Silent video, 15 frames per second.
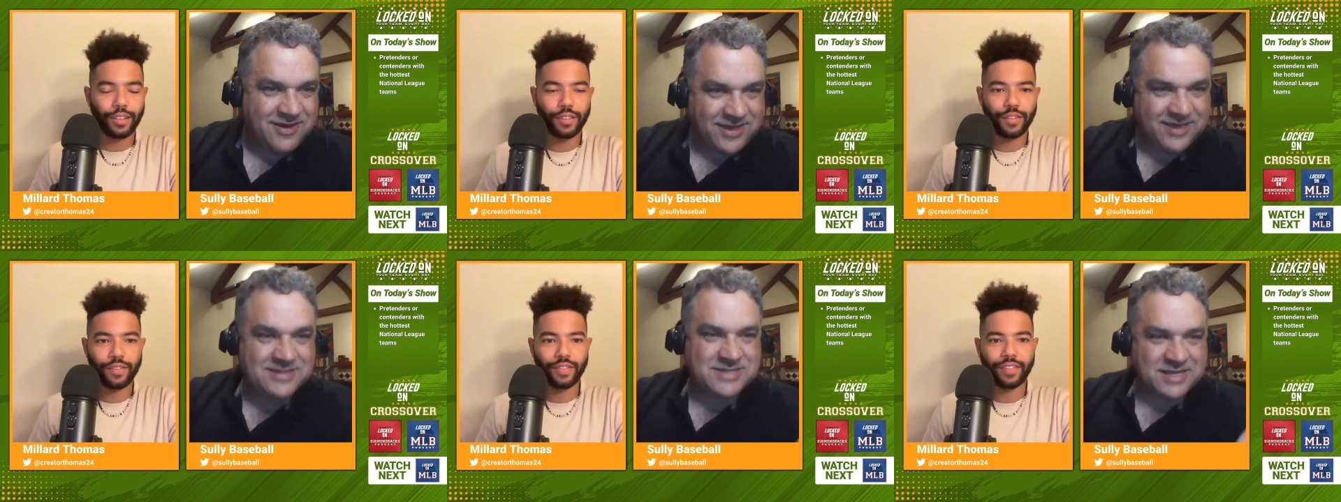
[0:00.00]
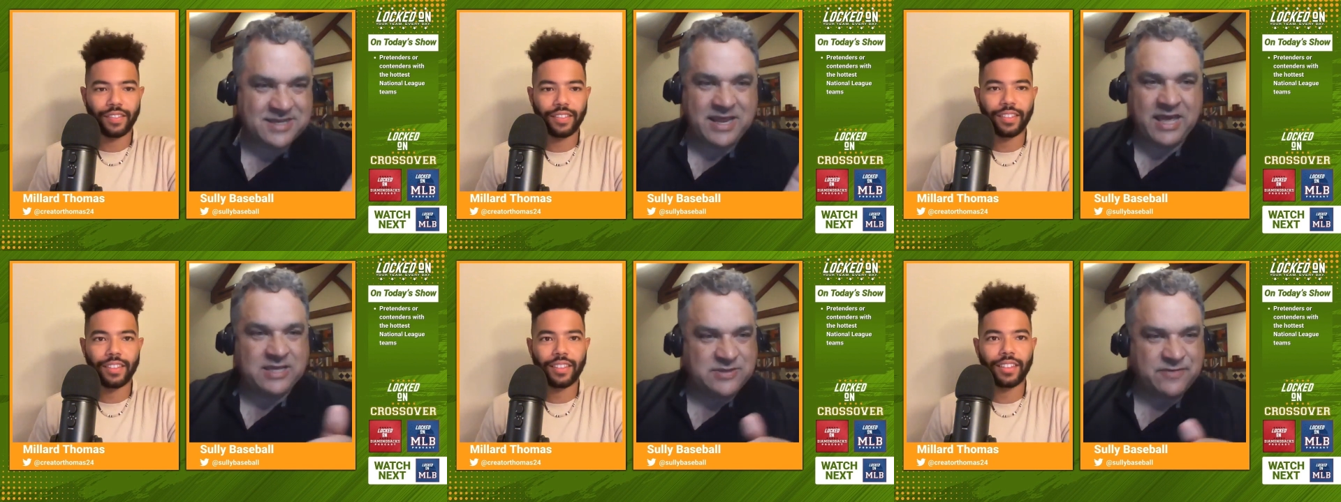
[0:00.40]
Speaker 1: in
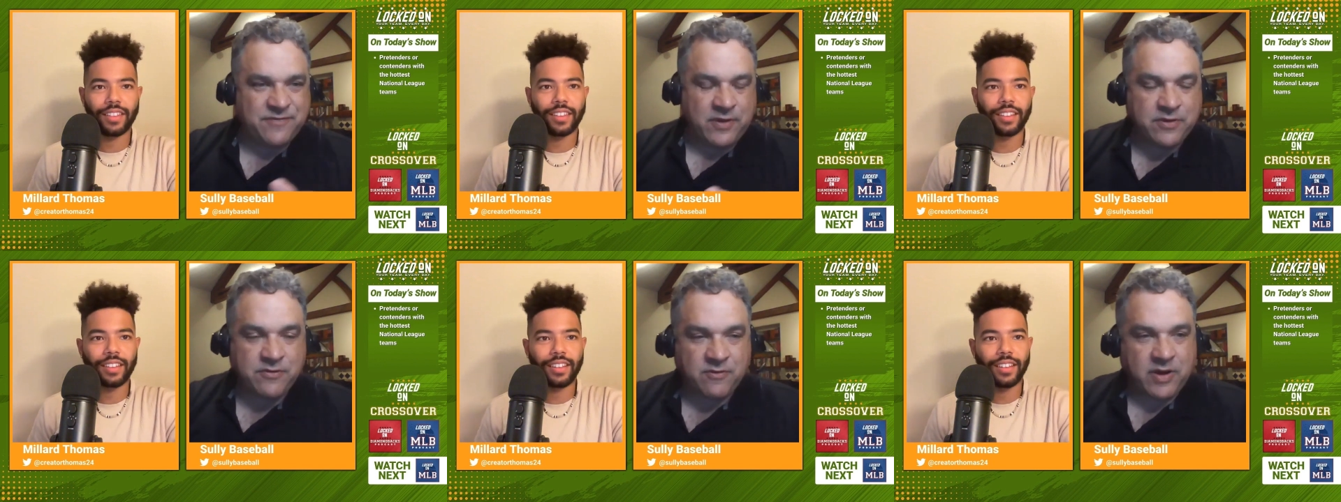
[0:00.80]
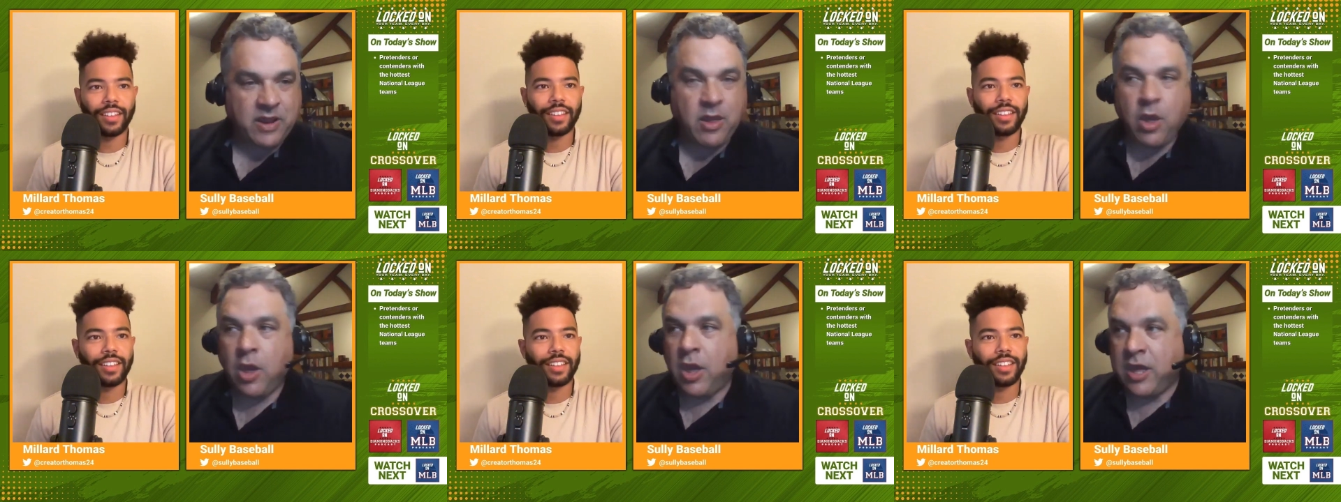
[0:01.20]
today's
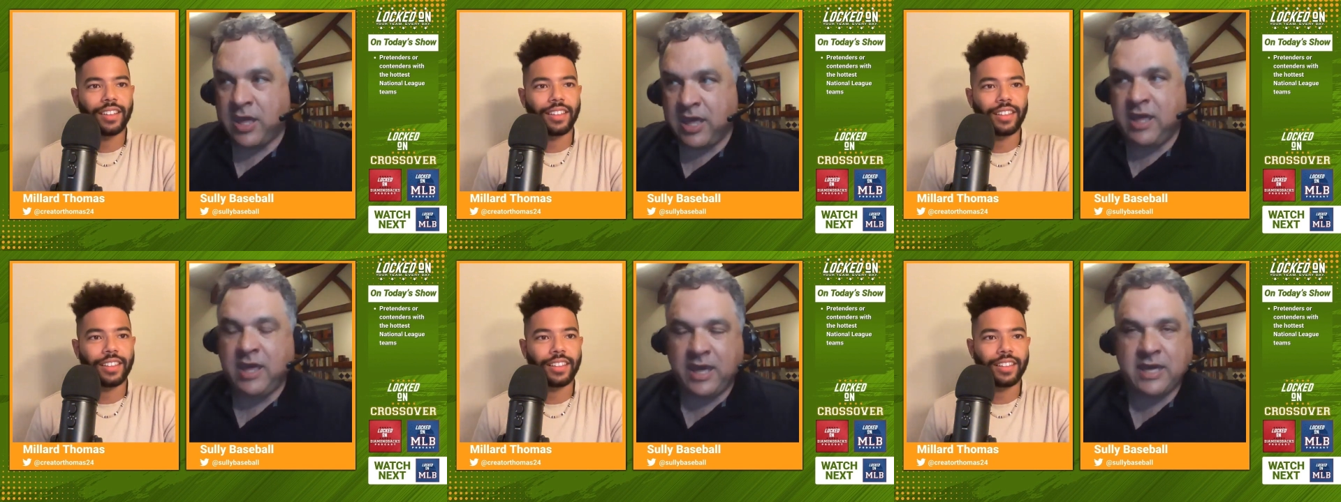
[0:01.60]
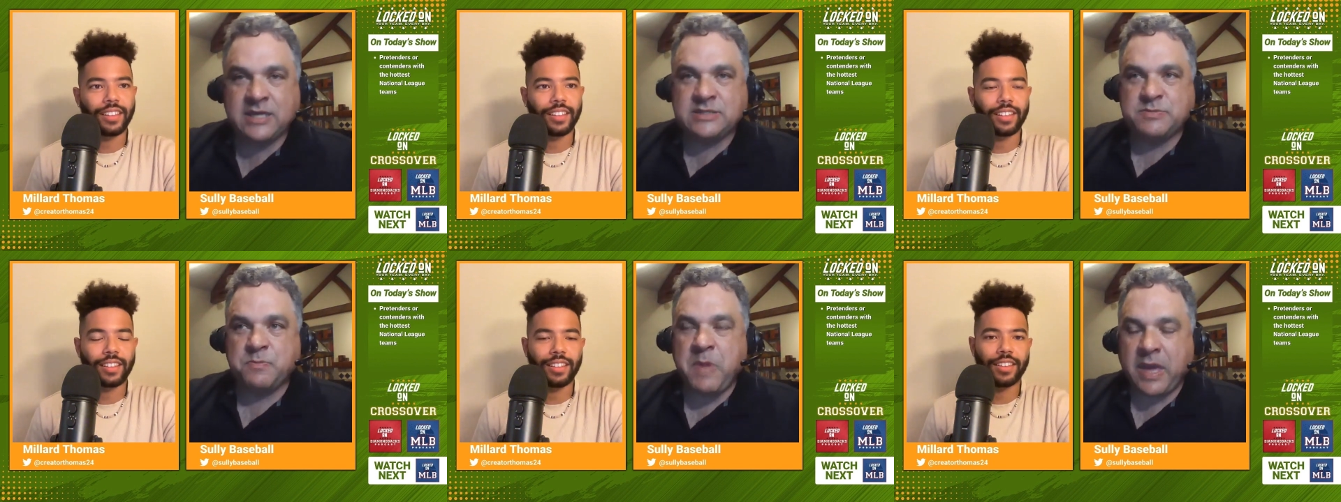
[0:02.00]
victory. He
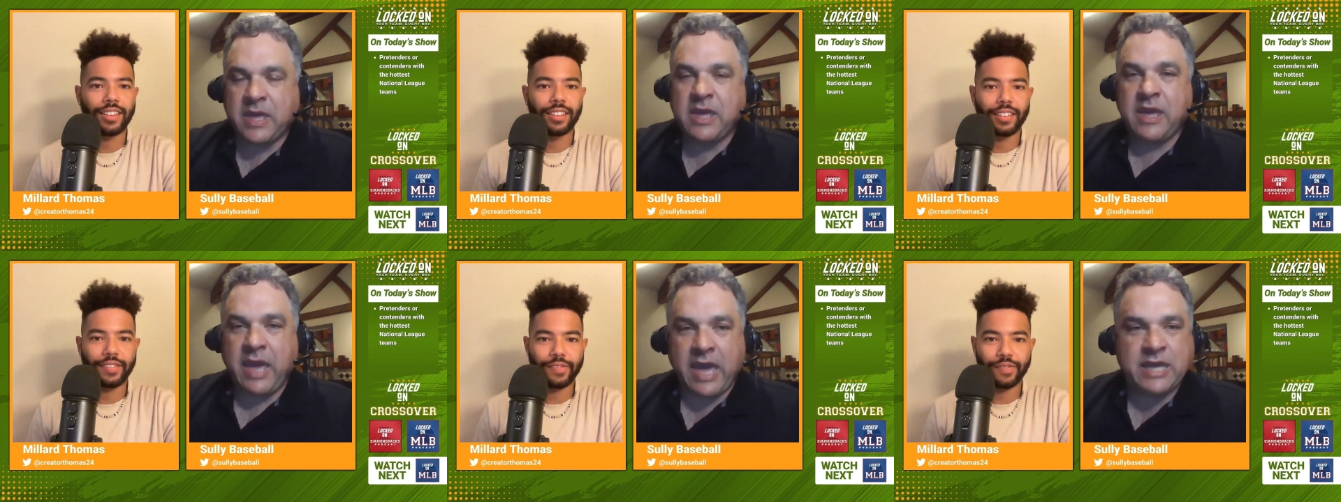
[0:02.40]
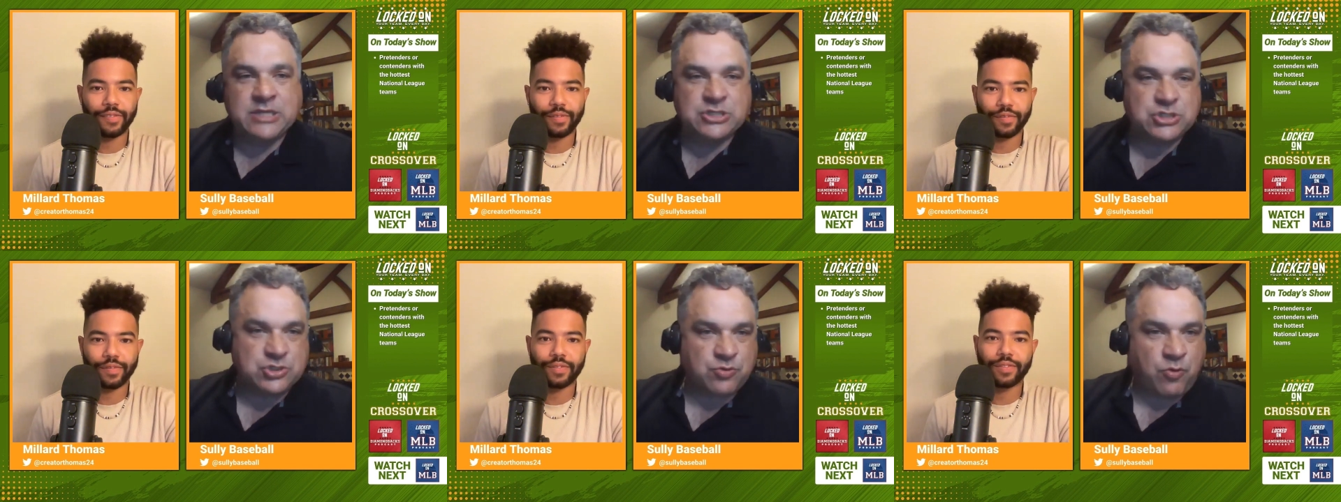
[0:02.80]
is making a
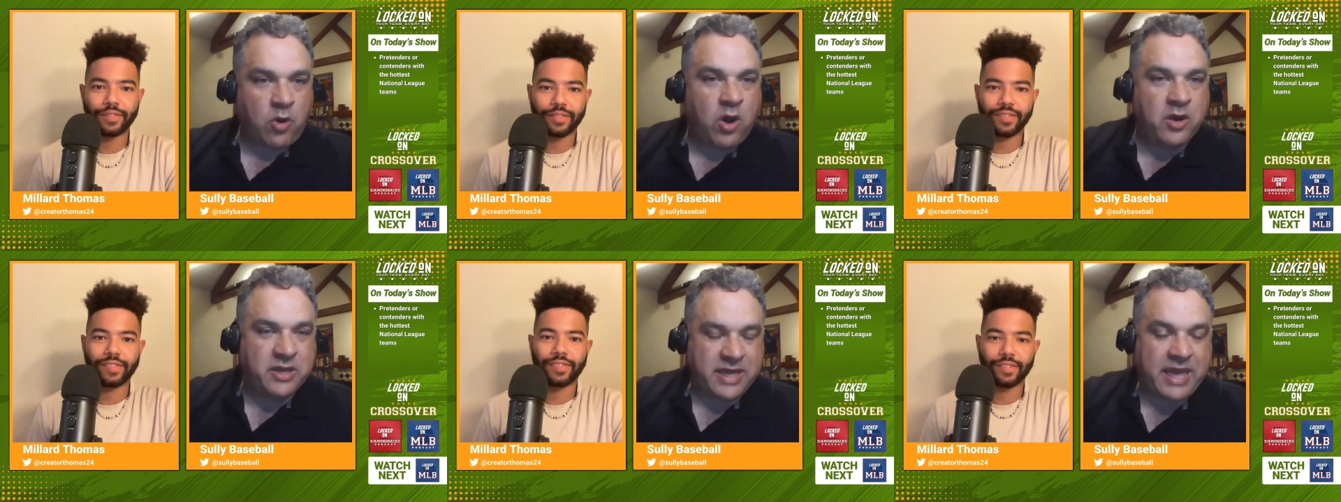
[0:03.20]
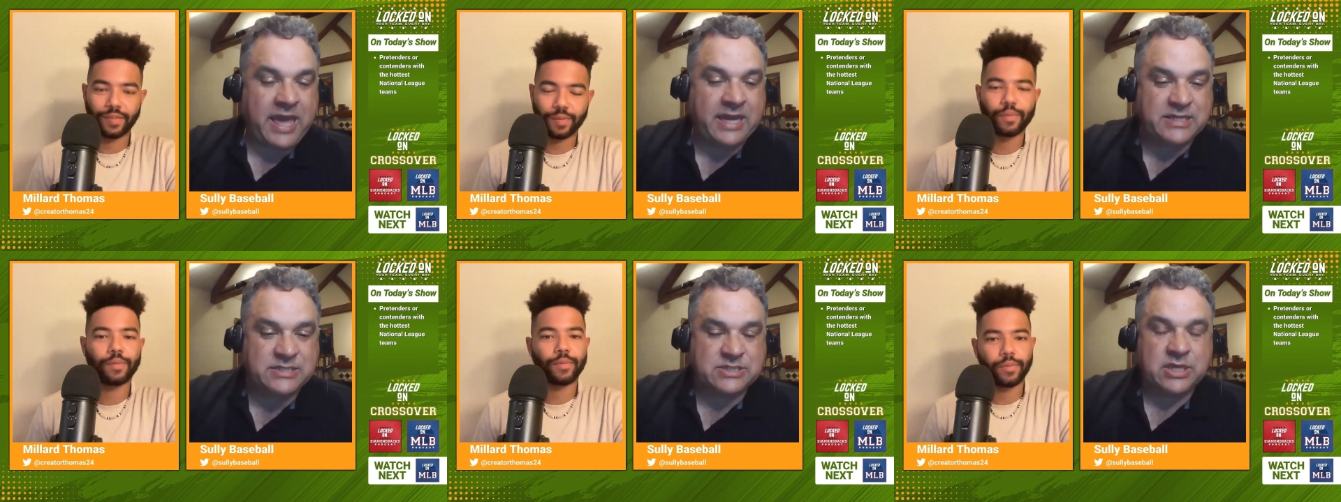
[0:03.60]
strong
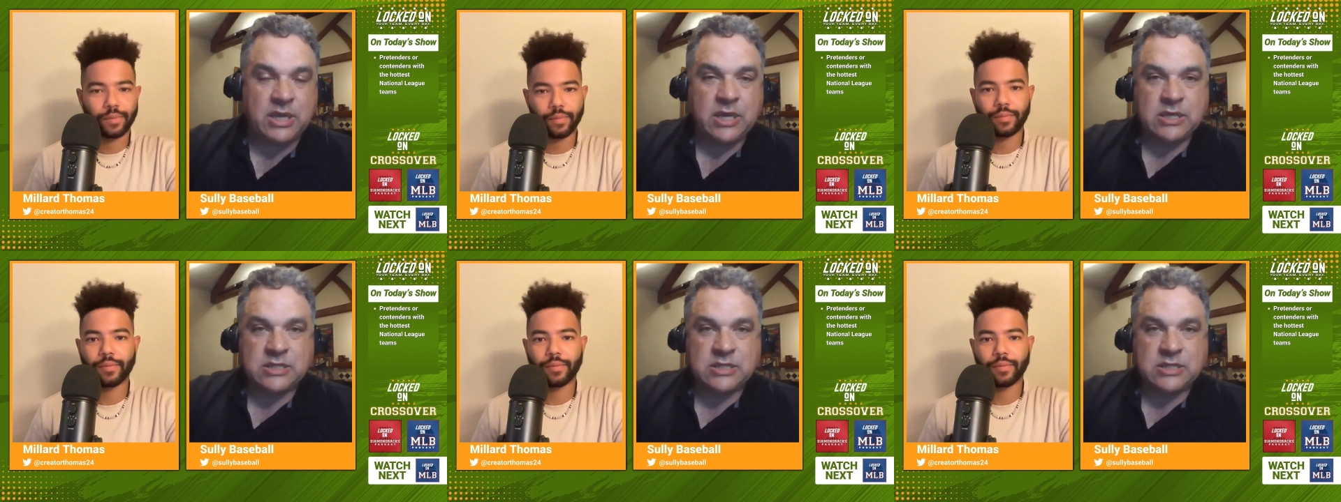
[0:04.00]
case